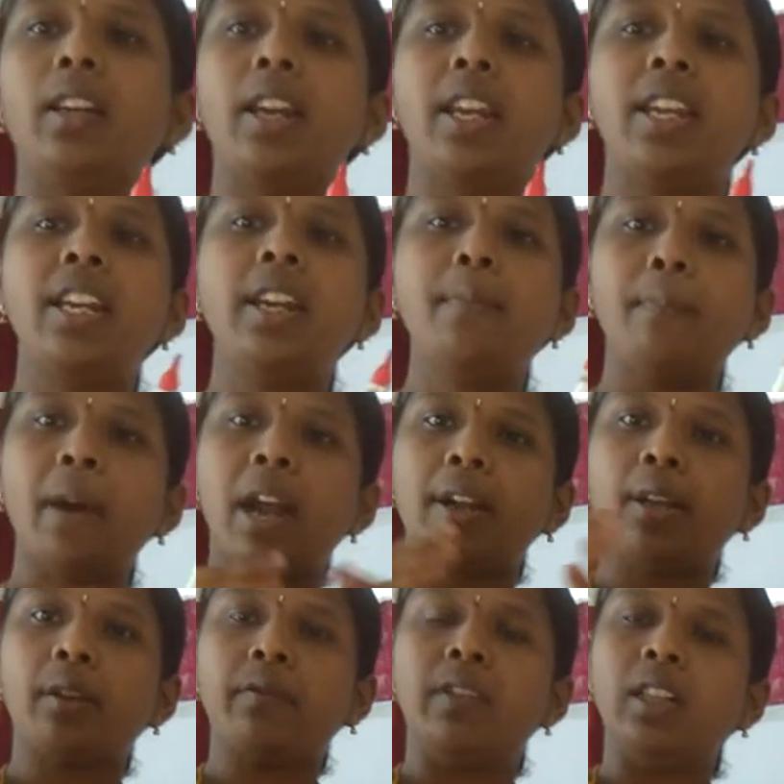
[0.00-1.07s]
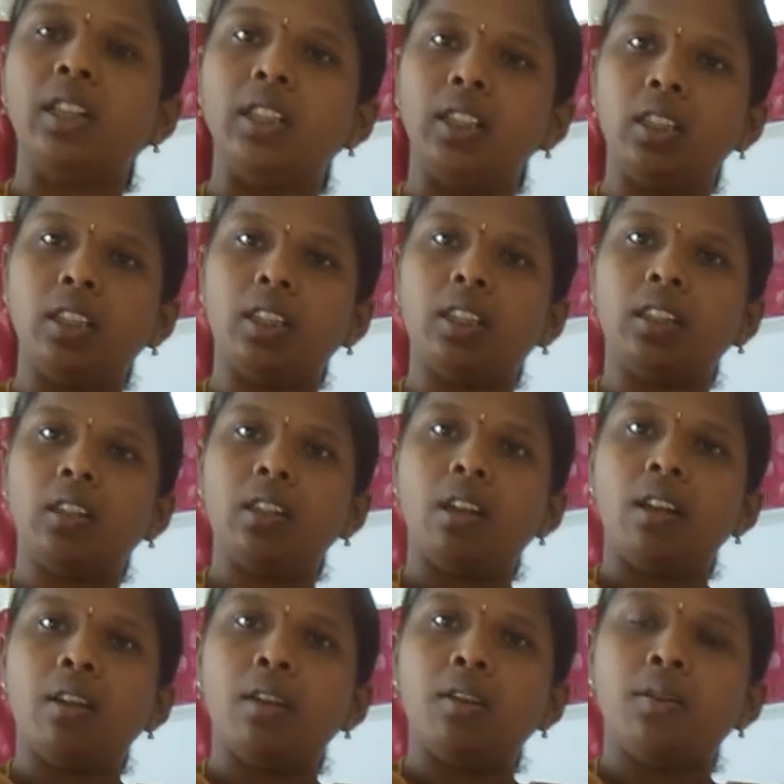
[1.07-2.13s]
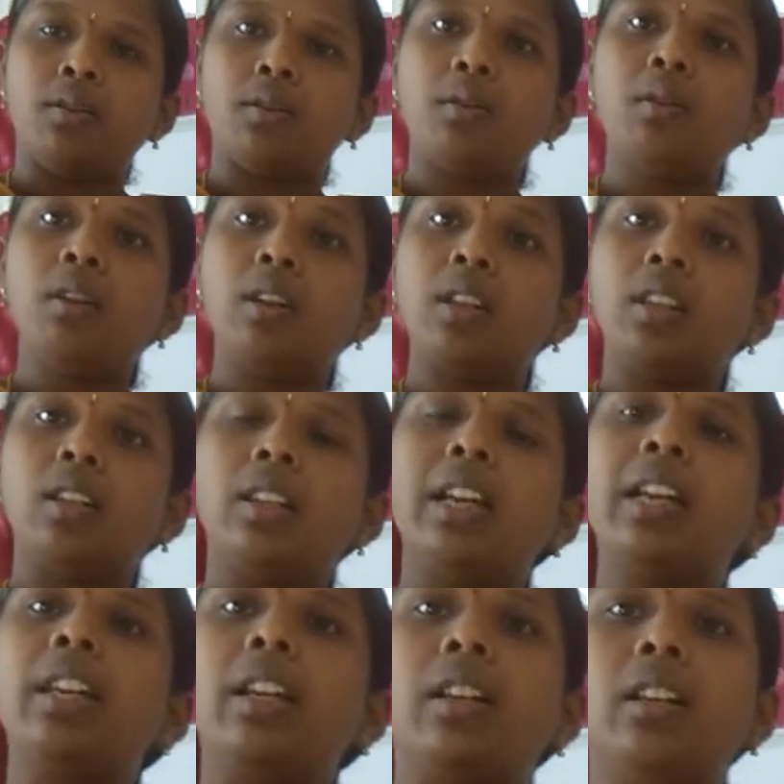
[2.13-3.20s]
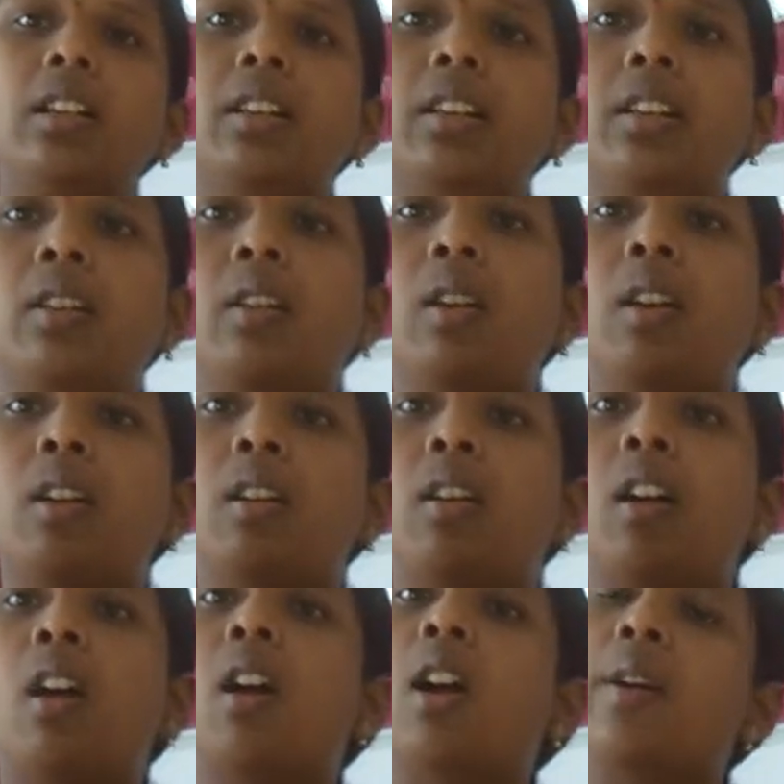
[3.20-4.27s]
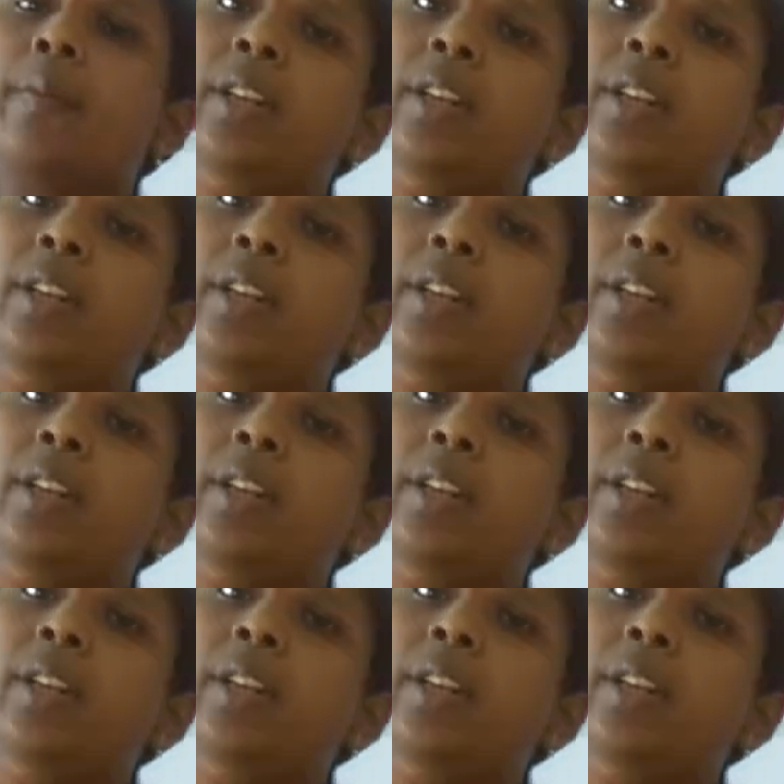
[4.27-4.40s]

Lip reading: any part of the earth. So in the earth how